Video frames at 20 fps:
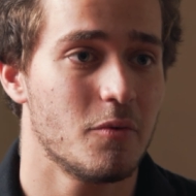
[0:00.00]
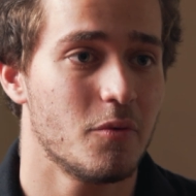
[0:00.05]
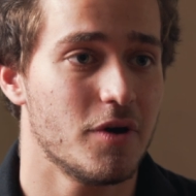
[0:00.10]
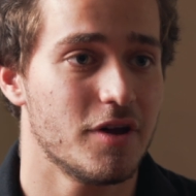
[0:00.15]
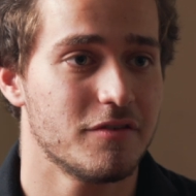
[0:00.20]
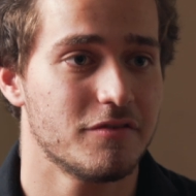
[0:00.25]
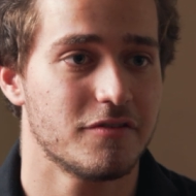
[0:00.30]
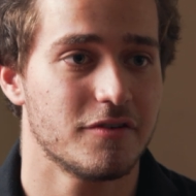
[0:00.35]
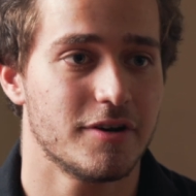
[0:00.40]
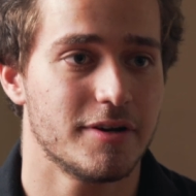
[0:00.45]
um,
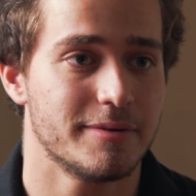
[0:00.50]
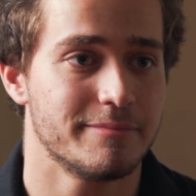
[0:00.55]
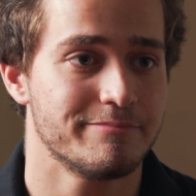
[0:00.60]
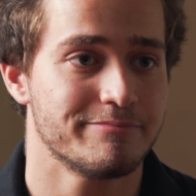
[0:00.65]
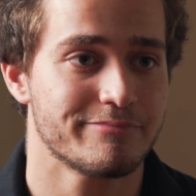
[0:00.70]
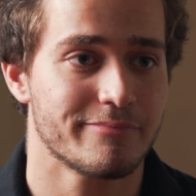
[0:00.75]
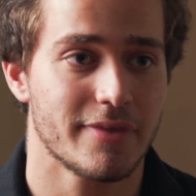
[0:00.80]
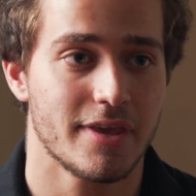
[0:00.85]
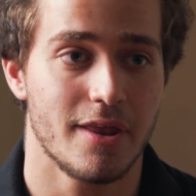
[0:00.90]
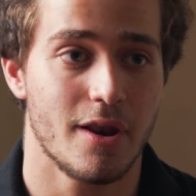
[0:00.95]
away
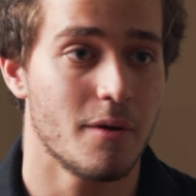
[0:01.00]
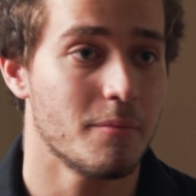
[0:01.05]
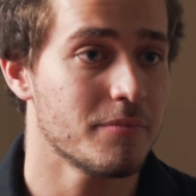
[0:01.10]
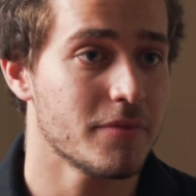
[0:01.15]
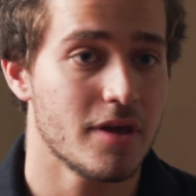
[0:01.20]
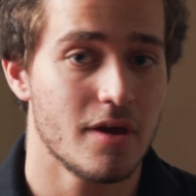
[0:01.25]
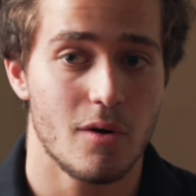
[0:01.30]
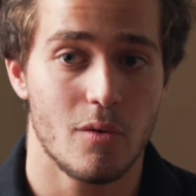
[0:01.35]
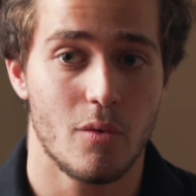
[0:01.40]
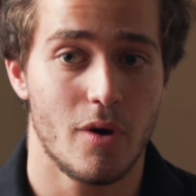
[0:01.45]
from you know
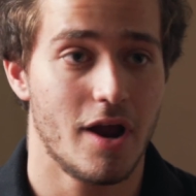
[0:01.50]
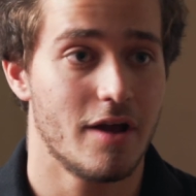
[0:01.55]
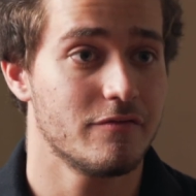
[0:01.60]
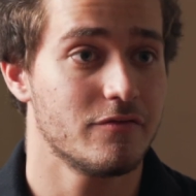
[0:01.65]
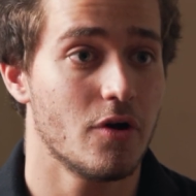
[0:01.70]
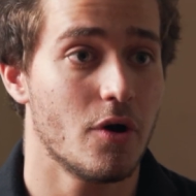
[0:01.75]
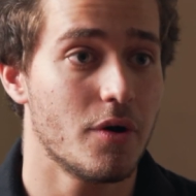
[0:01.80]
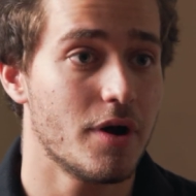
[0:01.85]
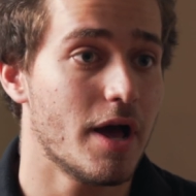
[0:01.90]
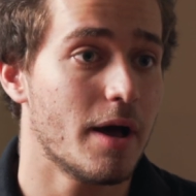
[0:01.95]
where
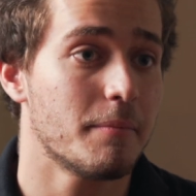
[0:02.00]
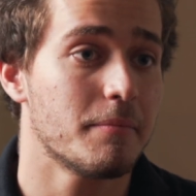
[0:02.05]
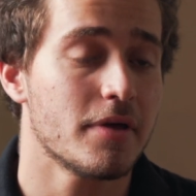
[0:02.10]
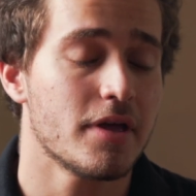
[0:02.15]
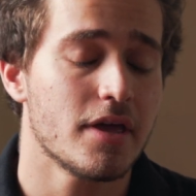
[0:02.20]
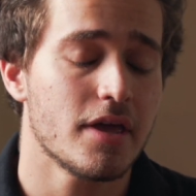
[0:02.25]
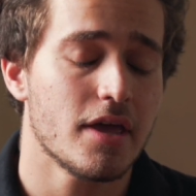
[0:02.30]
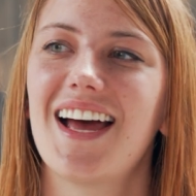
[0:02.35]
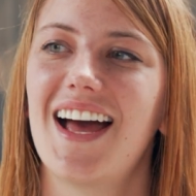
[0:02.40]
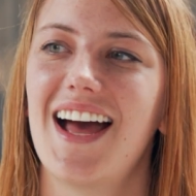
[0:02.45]
I've grown up.
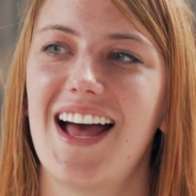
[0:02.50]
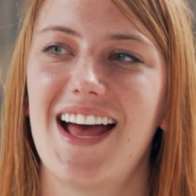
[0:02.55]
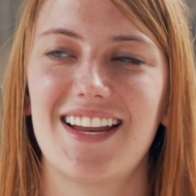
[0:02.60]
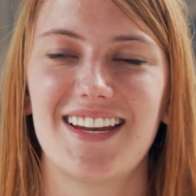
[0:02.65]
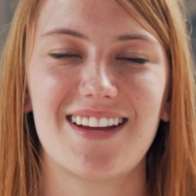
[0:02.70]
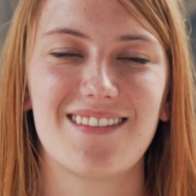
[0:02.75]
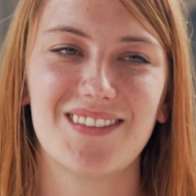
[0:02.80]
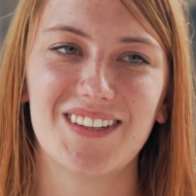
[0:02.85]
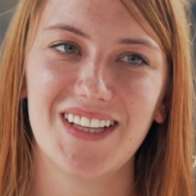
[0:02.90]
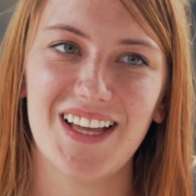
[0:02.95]
I had
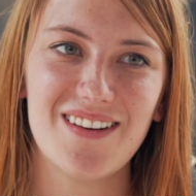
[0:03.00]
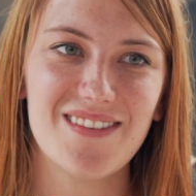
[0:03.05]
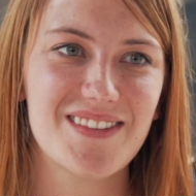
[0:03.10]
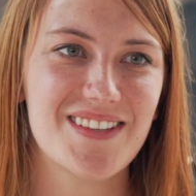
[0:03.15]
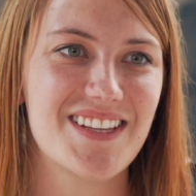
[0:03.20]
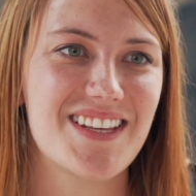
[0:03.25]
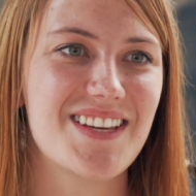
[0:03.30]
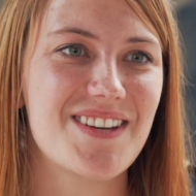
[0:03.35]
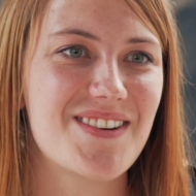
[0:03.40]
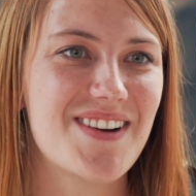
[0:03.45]
never
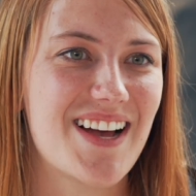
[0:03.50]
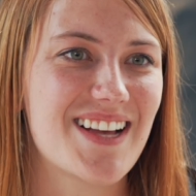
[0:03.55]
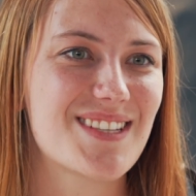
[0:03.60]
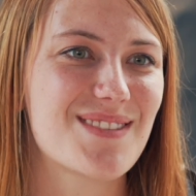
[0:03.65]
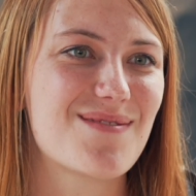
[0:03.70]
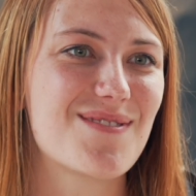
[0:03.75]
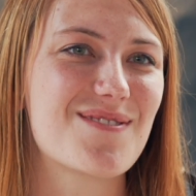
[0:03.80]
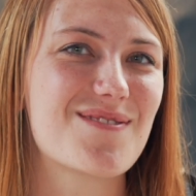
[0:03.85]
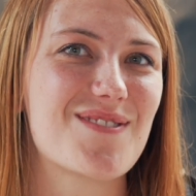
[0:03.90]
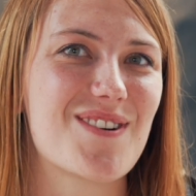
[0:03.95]
left the
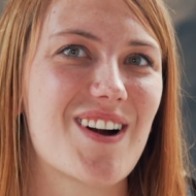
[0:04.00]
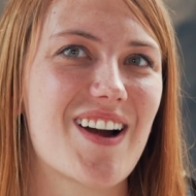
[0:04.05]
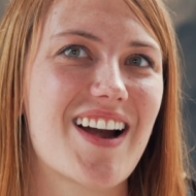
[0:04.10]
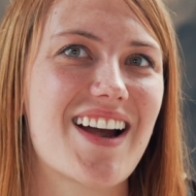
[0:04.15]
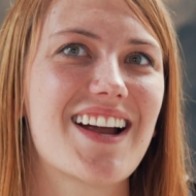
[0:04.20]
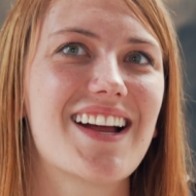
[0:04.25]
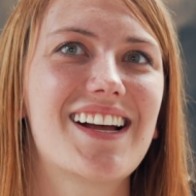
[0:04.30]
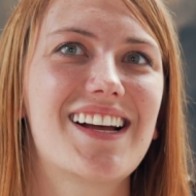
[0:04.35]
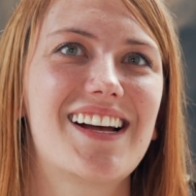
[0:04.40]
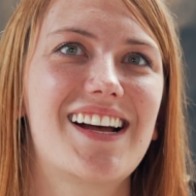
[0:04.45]
U.S. before,
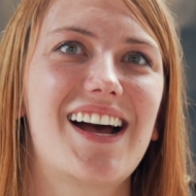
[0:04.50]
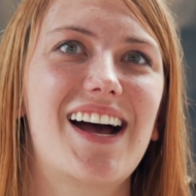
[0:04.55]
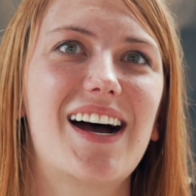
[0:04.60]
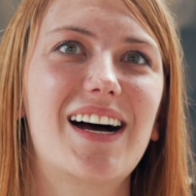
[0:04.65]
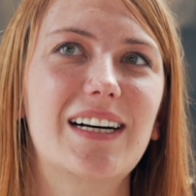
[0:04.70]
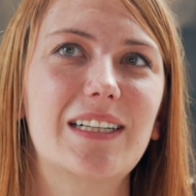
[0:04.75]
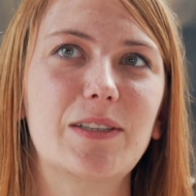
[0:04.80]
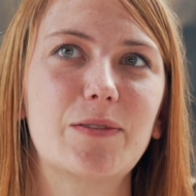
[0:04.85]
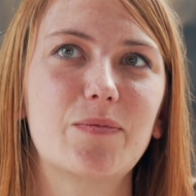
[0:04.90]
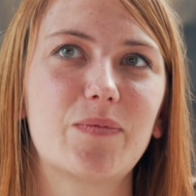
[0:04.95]

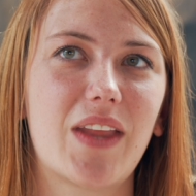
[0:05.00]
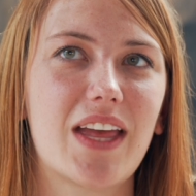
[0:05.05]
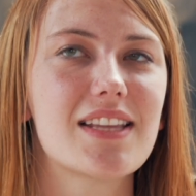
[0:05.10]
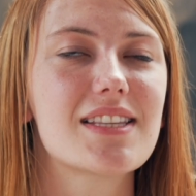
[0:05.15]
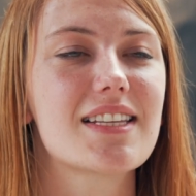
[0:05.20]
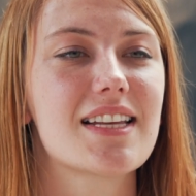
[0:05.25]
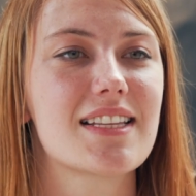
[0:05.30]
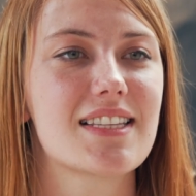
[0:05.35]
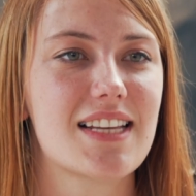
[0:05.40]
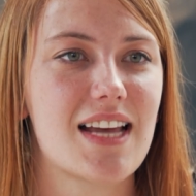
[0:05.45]
um,
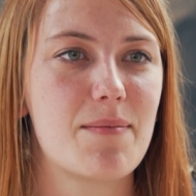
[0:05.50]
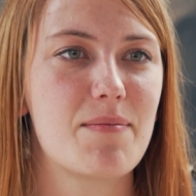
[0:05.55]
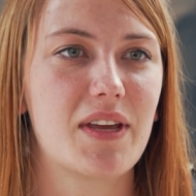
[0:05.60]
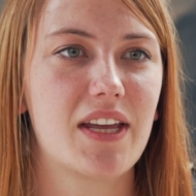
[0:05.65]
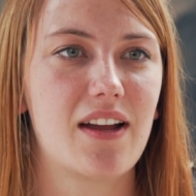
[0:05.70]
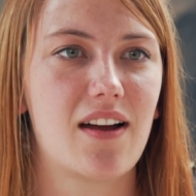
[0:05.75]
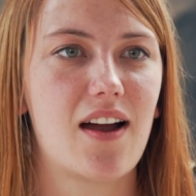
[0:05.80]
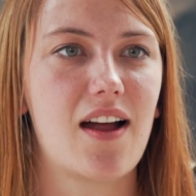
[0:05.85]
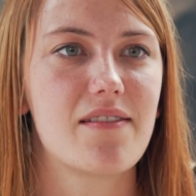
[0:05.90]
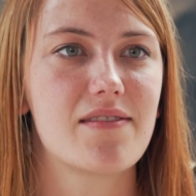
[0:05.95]
and since coming
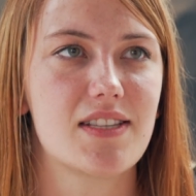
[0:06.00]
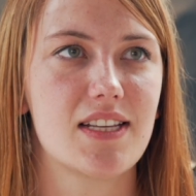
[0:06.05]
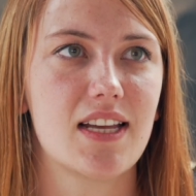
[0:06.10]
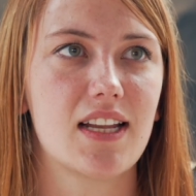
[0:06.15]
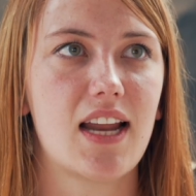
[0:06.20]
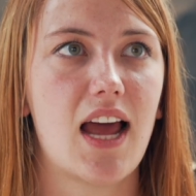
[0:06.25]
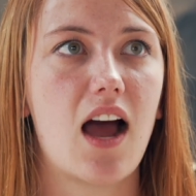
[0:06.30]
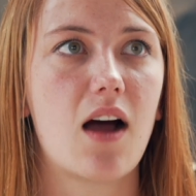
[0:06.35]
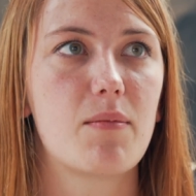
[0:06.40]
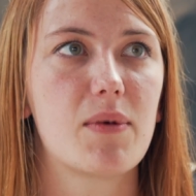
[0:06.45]
here, I've
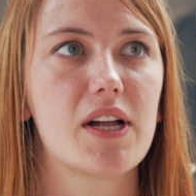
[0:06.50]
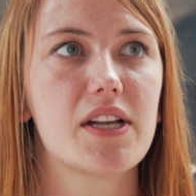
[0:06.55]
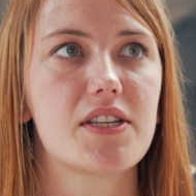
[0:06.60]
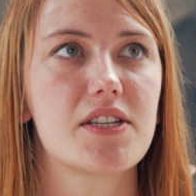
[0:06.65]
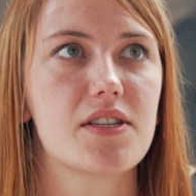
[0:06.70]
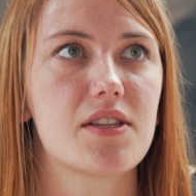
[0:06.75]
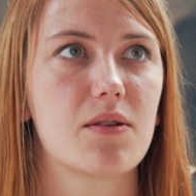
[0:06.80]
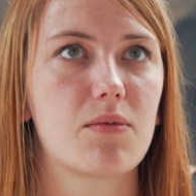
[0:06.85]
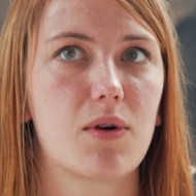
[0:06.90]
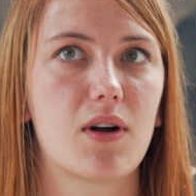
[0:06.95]
seen how
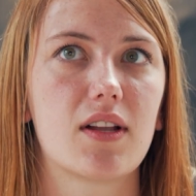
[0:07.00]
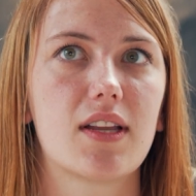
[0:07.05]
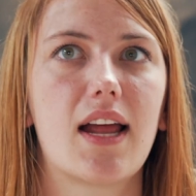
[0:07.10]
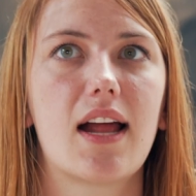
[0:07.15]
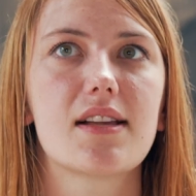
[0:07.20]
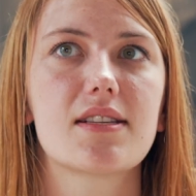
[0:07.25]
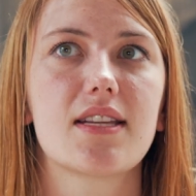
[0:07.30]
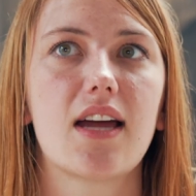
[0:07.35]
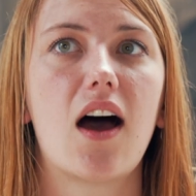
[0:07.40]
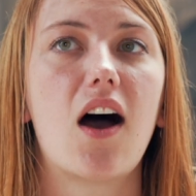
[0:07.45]
much the world
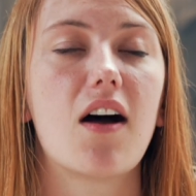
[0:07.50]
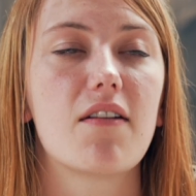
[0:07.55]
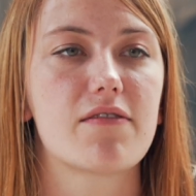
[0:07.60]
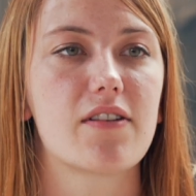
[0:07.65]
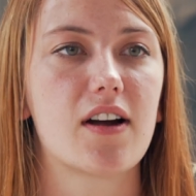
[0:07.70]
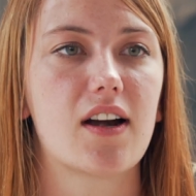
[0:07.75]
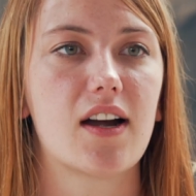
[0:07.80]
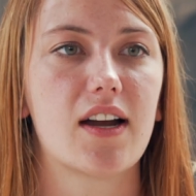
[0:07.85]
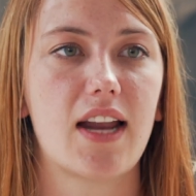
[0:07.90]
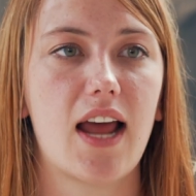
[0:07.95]
has to
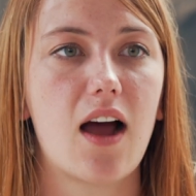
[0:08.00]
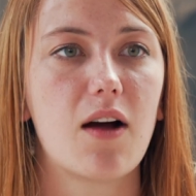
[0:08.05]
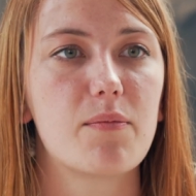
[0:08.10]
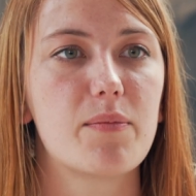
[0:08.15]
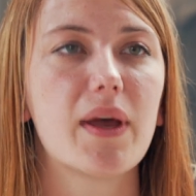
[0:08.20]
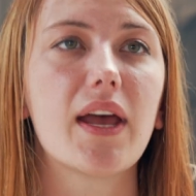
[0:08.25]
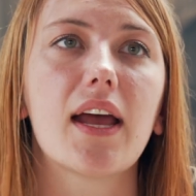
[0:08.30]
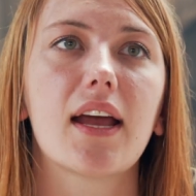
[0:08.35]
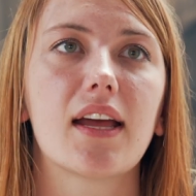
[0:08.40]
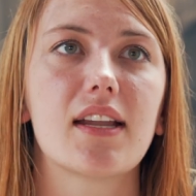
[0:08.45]
offer and how
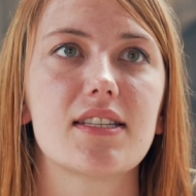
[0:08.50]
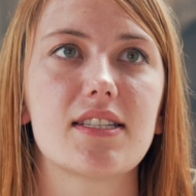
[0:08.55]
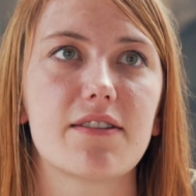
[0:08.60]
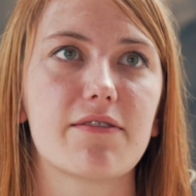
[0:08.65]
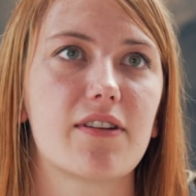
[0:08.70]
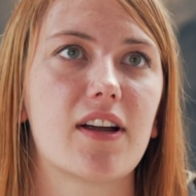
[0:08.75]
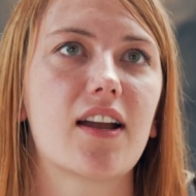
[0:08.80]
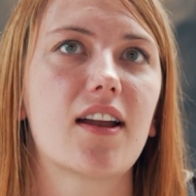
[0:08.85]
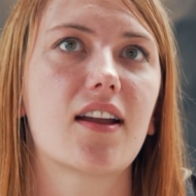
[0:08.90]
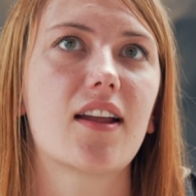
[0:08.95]
big and
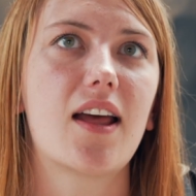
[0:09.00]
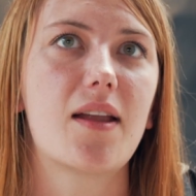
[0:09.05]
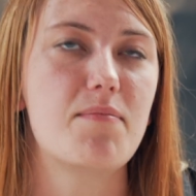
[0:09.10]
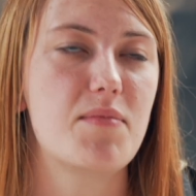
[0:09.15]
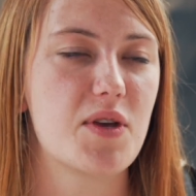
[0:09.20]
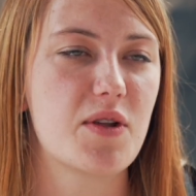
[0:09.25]
different and